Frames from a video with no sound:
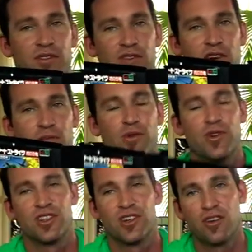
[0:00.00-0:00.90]
No
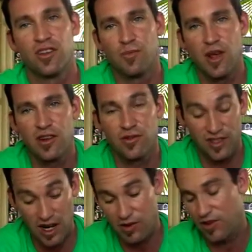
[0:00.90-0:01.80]
point showing in the manual.
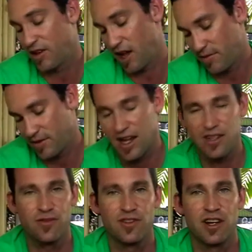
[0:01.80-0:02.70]
Same with
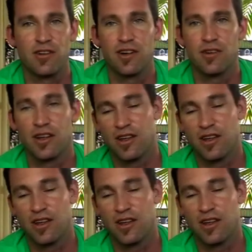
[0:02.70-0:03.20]
Task Force Harrier